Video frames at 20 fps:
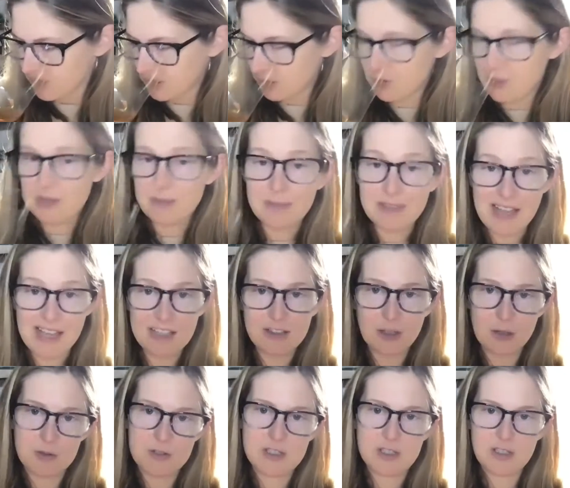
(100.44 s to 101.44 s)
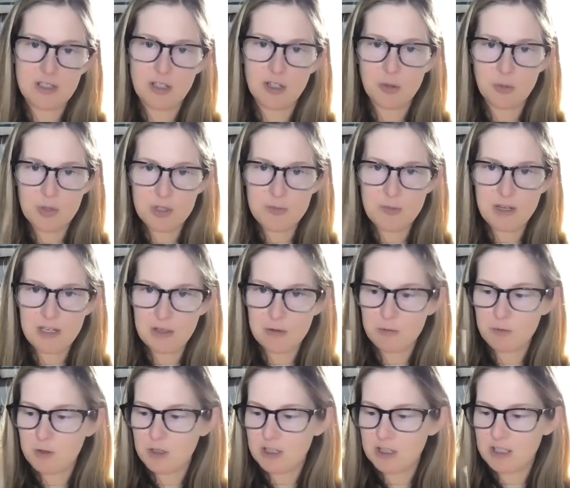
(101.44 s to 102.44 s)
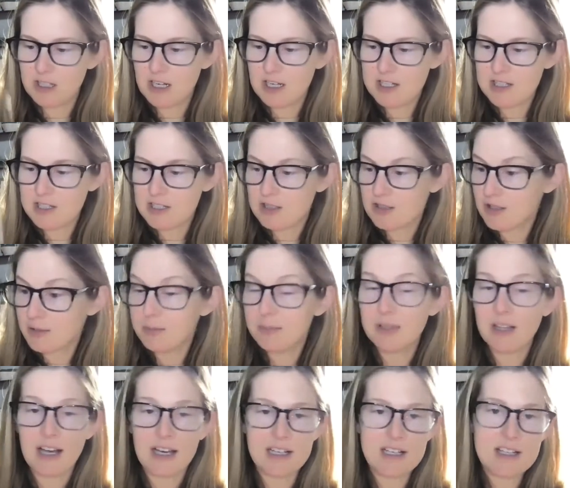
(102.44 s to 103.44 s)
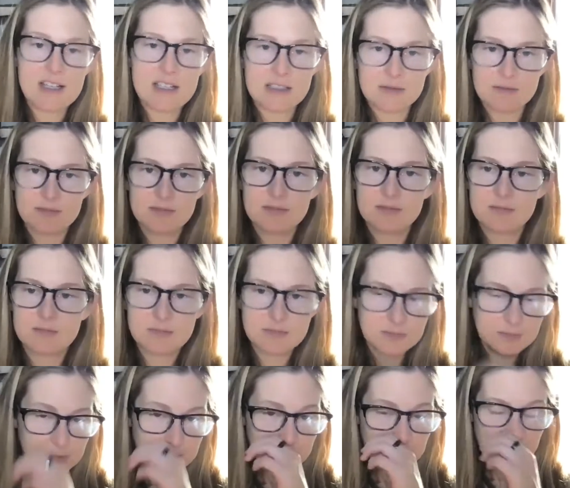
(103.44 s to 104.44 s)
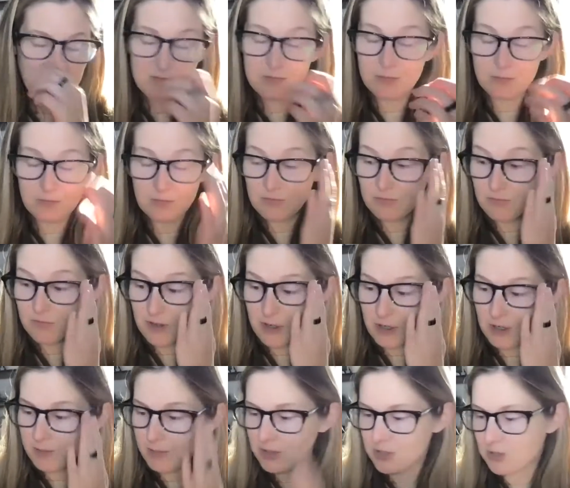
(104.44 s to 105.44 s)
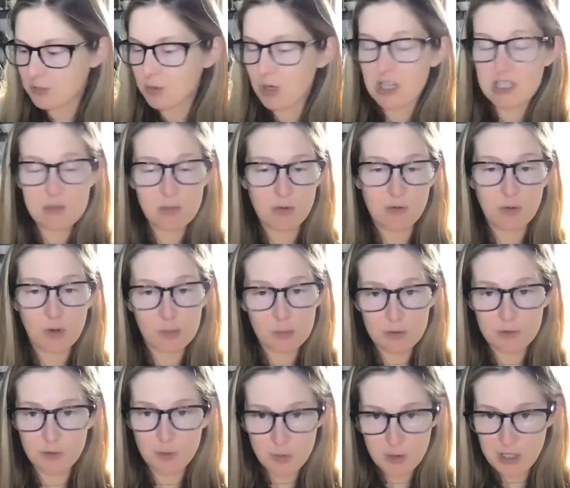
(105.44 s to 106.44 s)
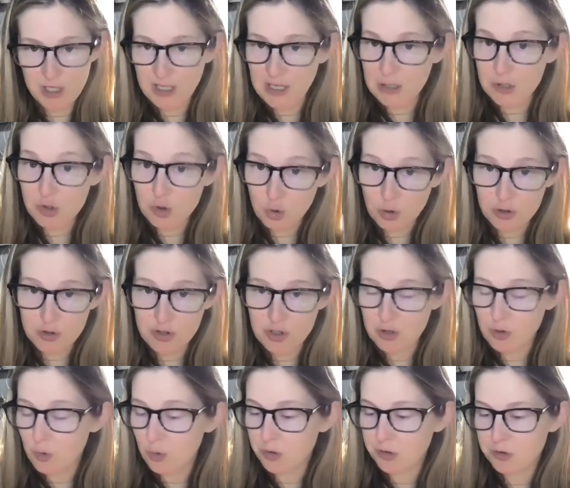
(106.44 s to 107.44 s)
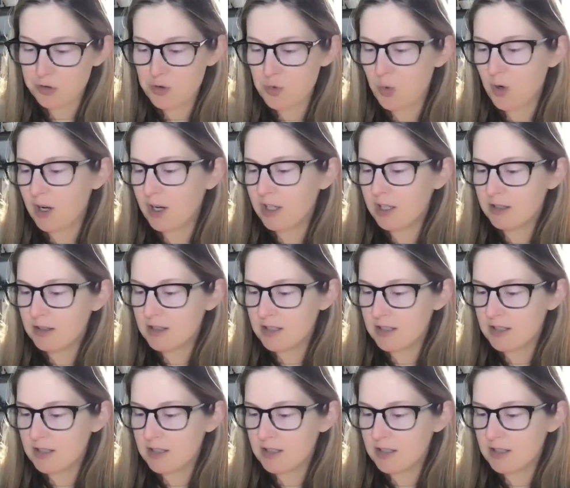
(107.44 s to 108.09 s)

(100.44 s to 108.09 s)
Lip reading: There's some light notes in here which make it really nice. It's complex and very much a price performer for being a Georgian orange wine.